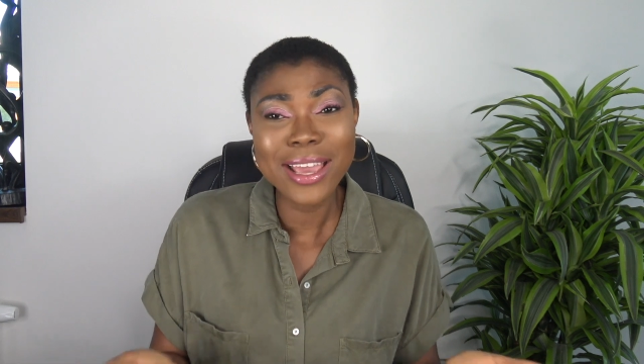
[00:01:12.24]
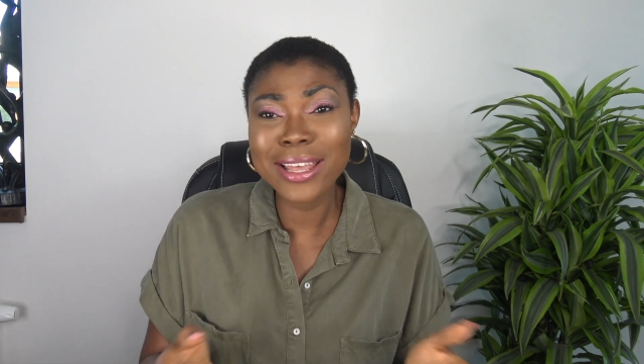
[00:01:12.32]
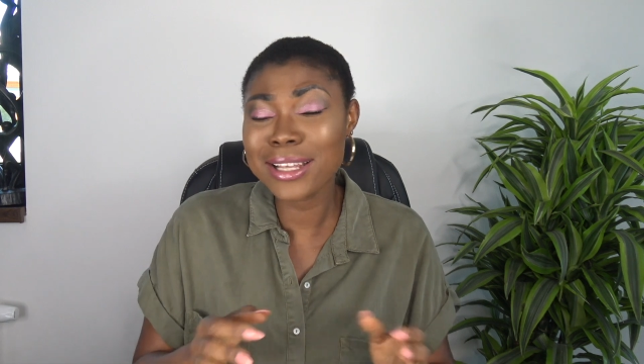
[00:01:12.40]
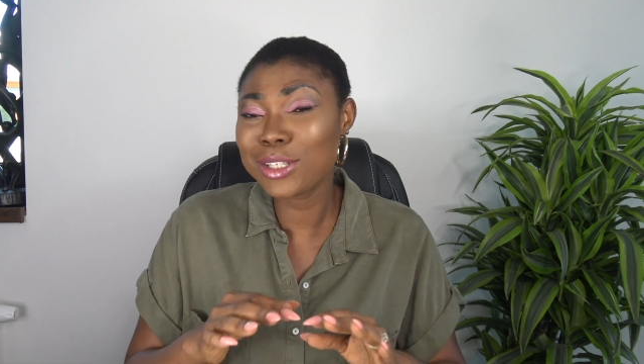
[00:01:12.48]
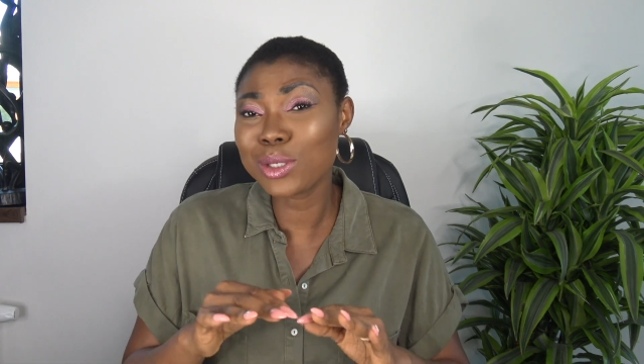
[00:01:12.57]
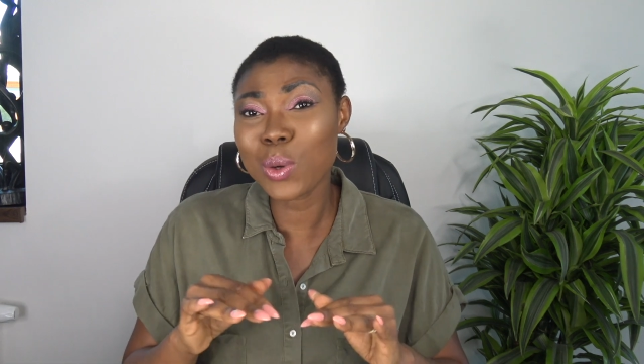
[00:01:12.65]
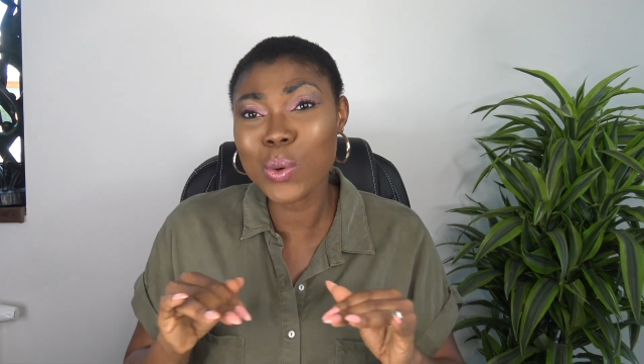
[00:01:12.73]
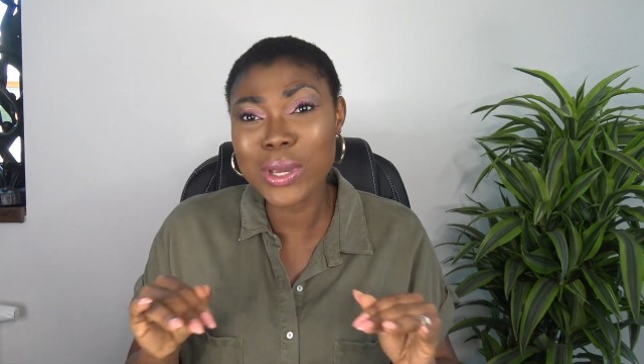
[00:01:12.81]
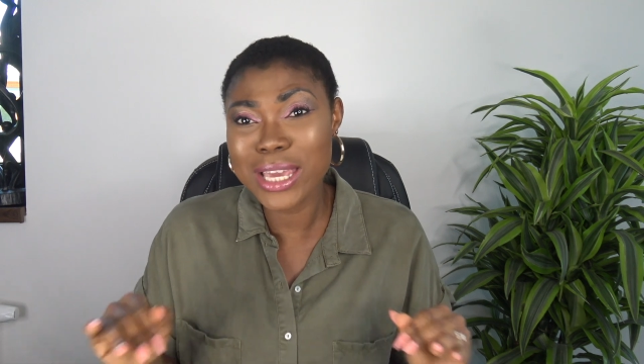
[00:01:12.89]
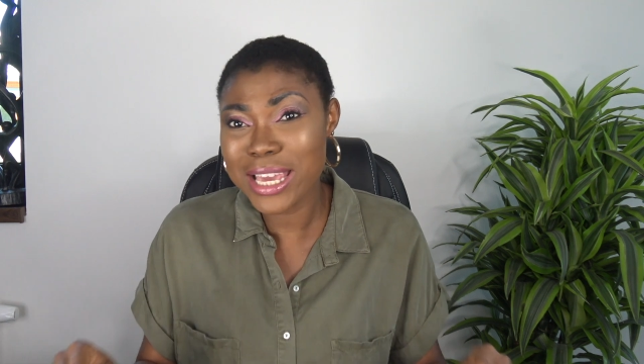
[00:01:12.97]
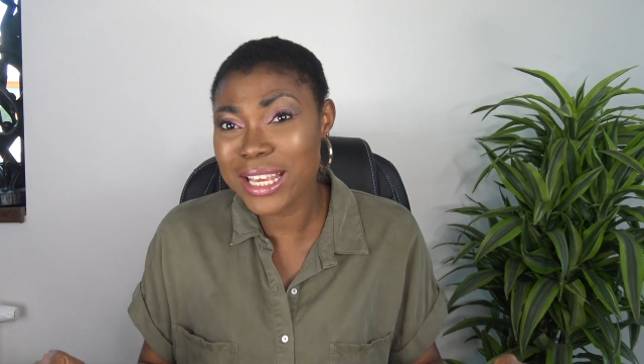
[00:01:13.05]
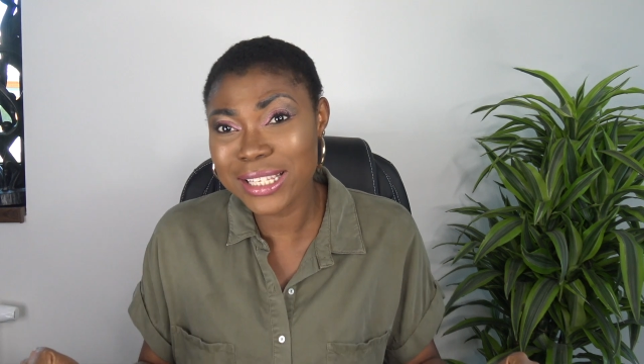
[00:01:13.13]
It is
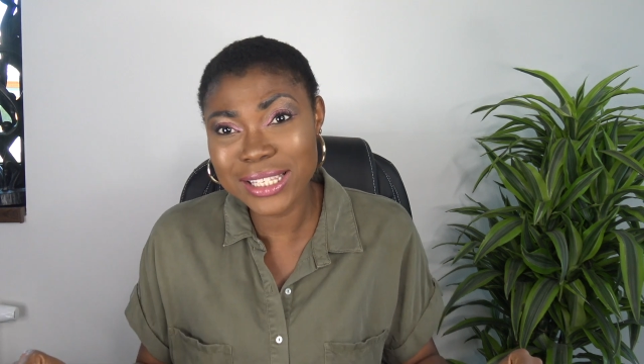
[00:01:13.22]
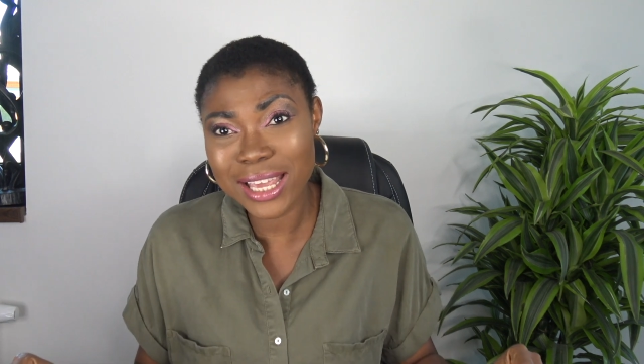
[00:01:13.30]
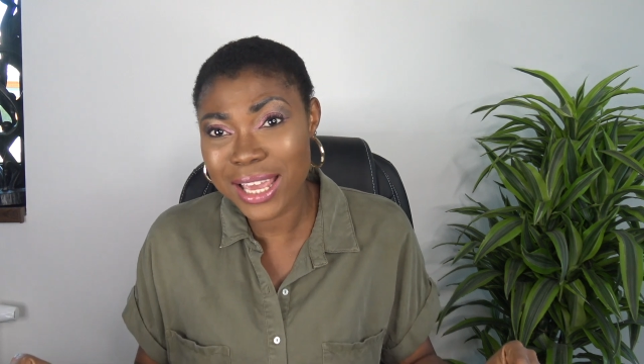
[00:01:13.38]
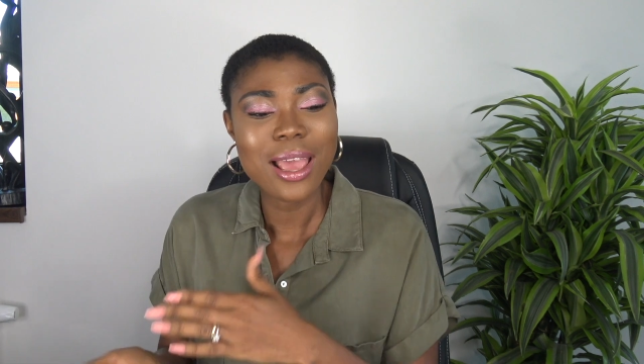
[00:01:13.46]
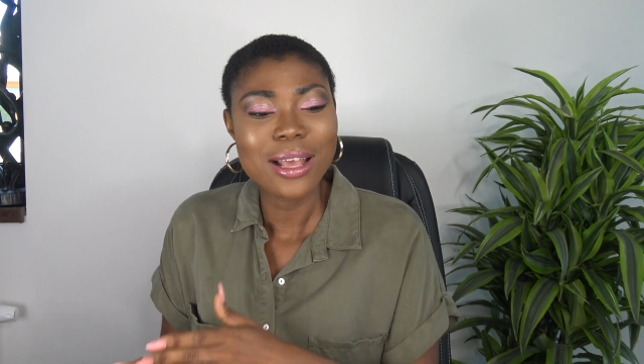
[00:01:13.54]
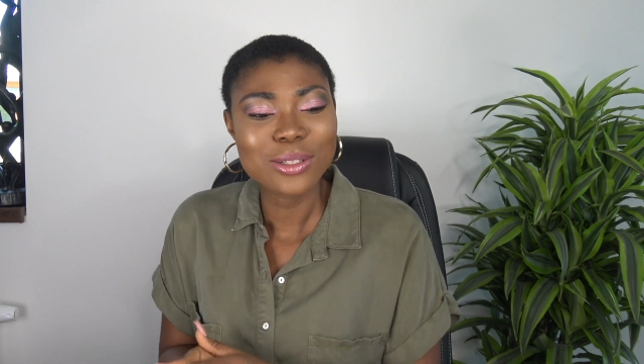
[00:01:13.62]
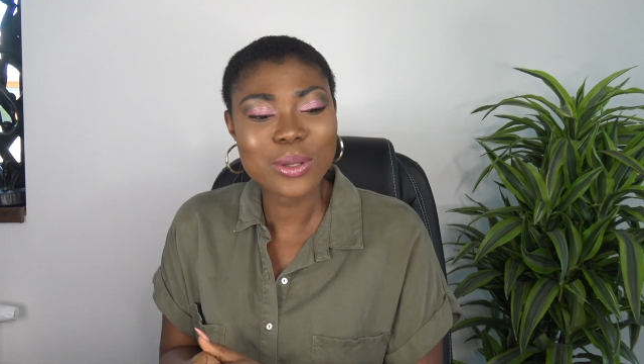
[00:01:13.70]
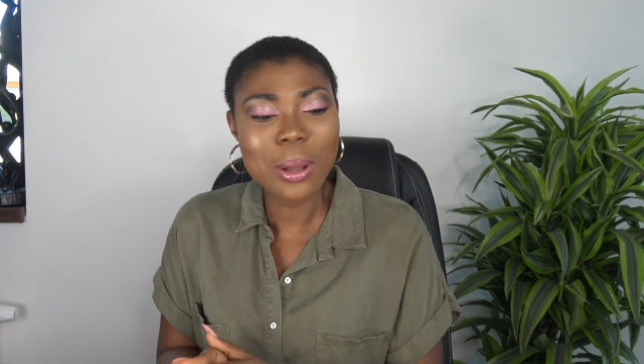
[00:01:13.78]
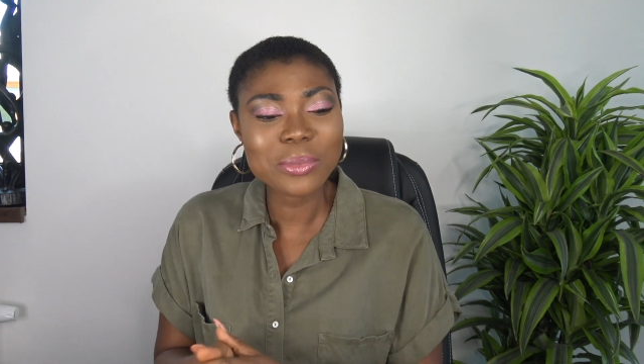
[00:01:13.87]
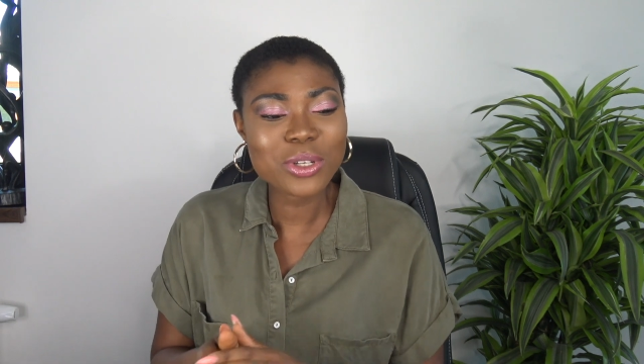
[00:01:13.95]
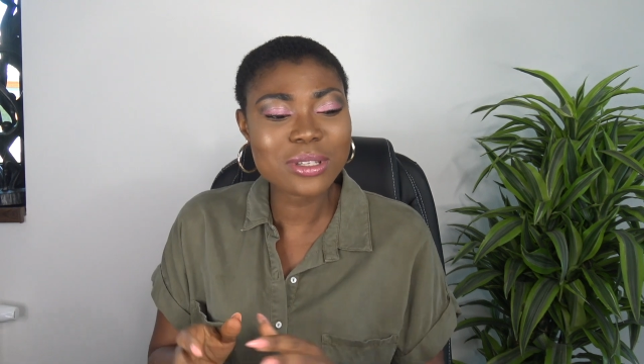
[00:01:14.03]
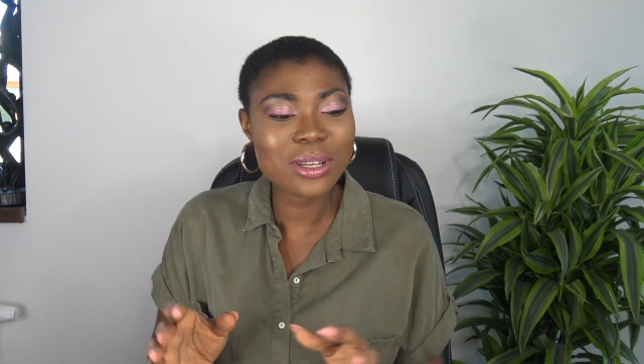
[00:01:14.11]
so easy. So
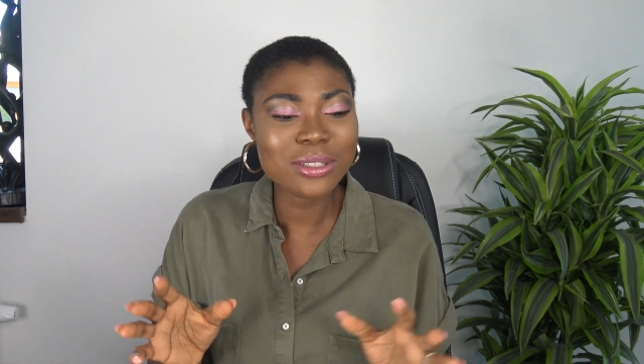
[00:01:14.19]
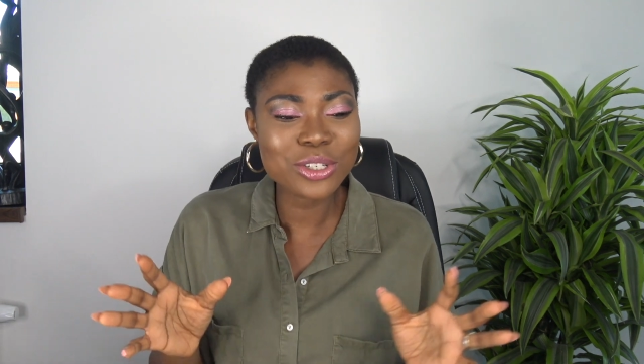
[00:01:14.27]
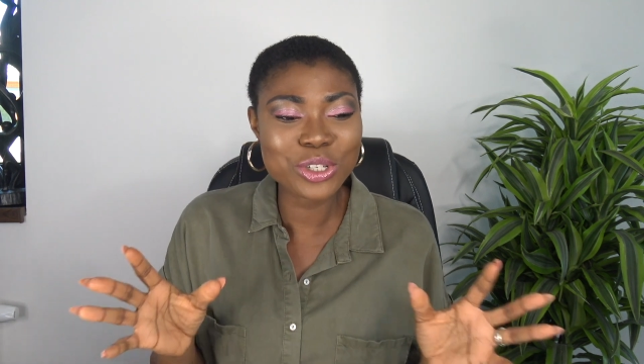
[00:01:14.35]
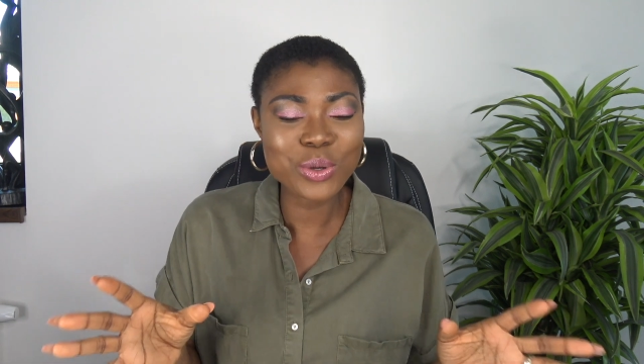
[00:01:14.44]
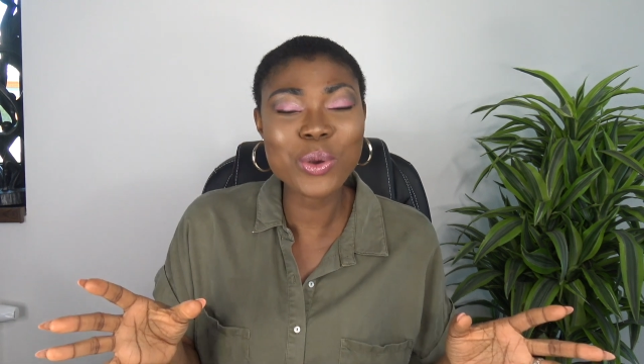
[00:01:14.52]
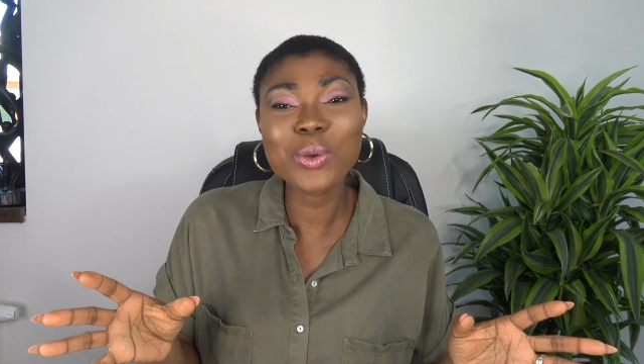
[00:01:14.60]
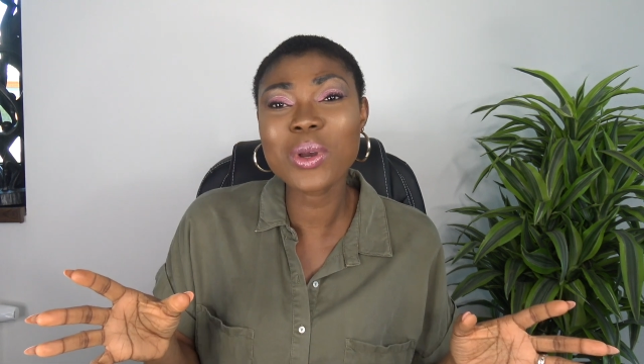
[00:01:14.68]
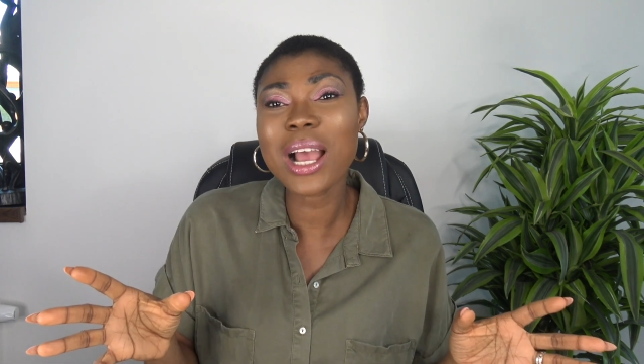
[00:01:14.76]
I'm just going to show you